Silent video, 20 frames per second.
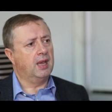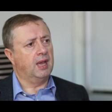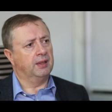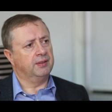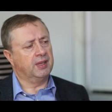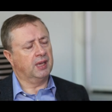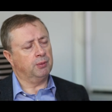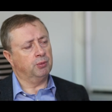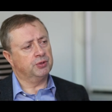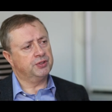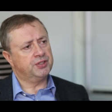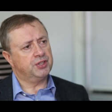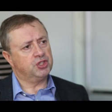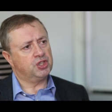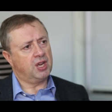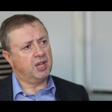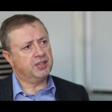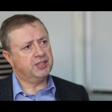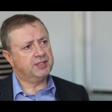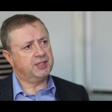And that would
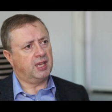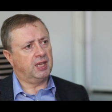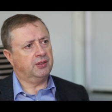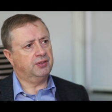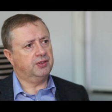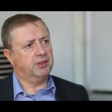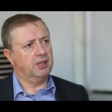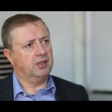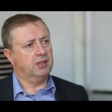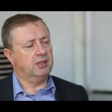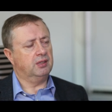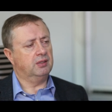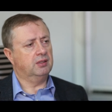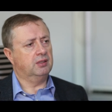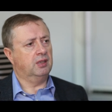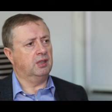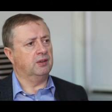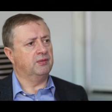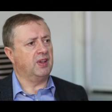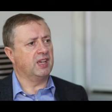suggest that the
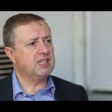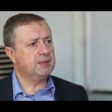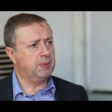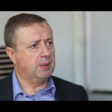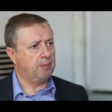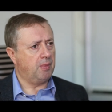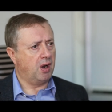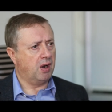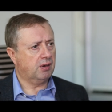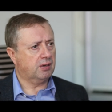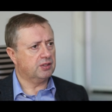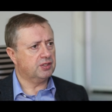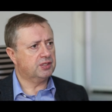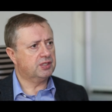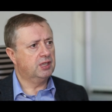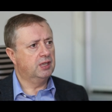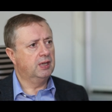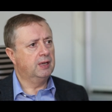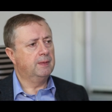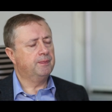investment
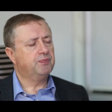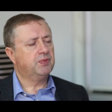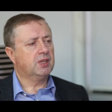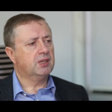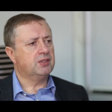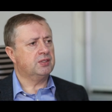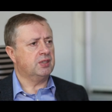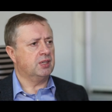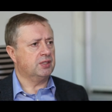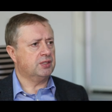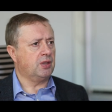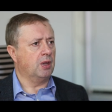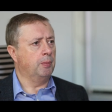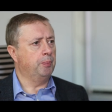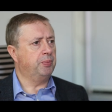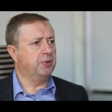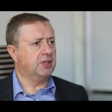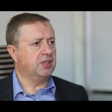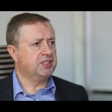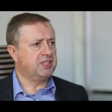market sees
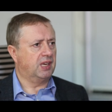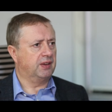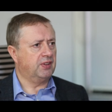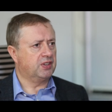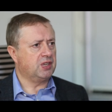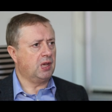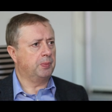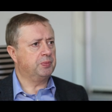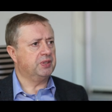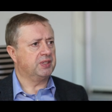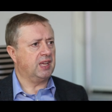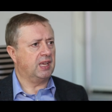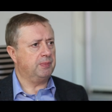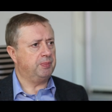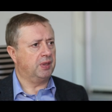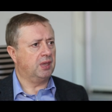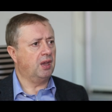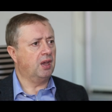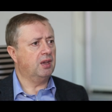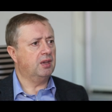companies that have adopted
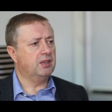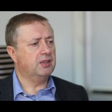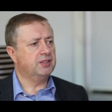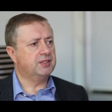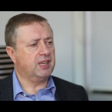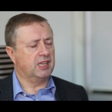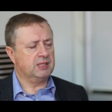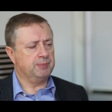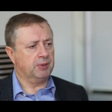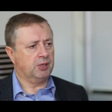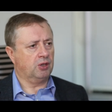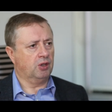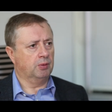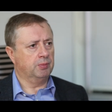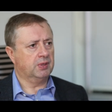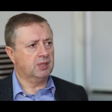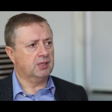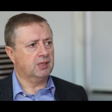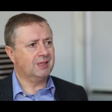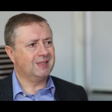APIs as
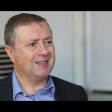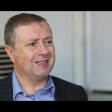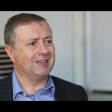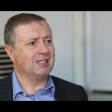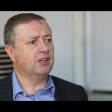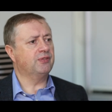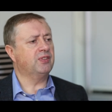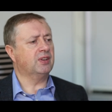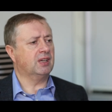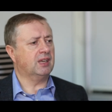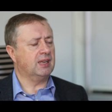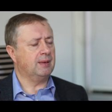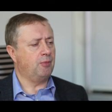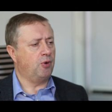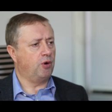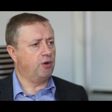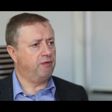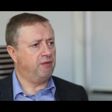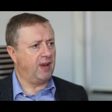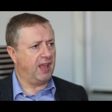becoming significantly
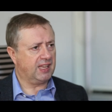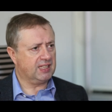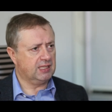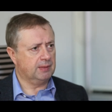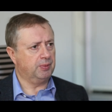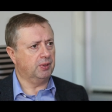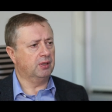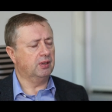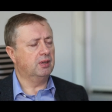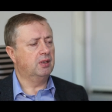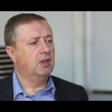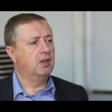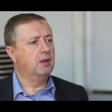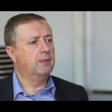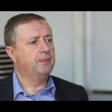more flexible